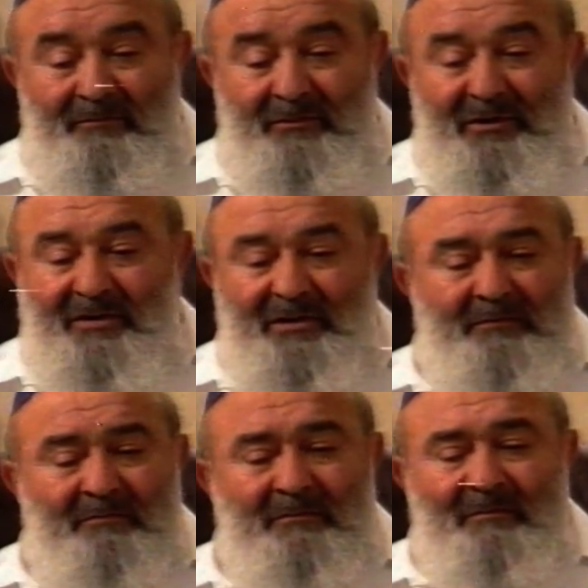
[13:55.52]
He did
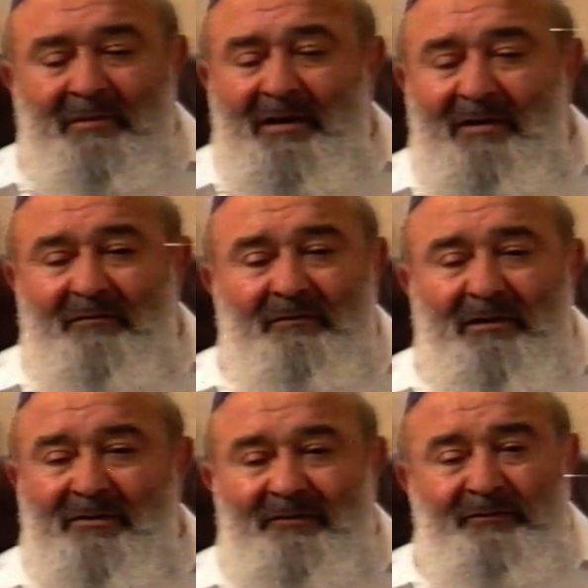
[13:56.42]
many
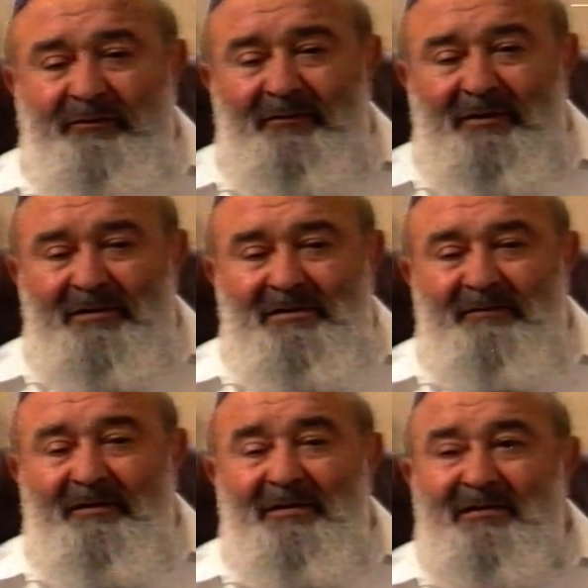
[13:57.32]
wonderful things.
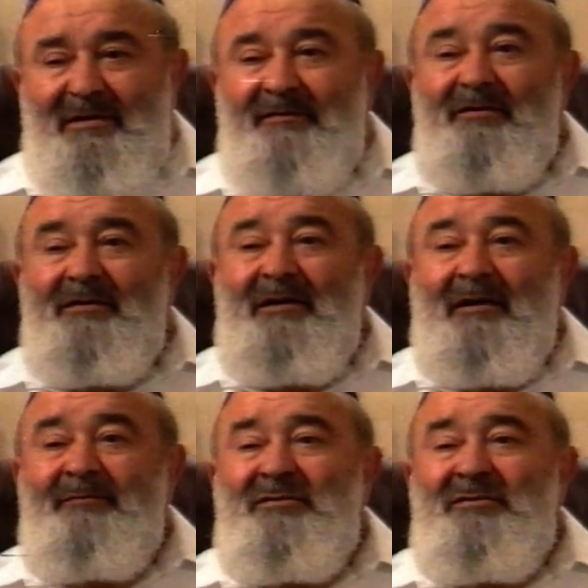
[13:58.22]
He went several times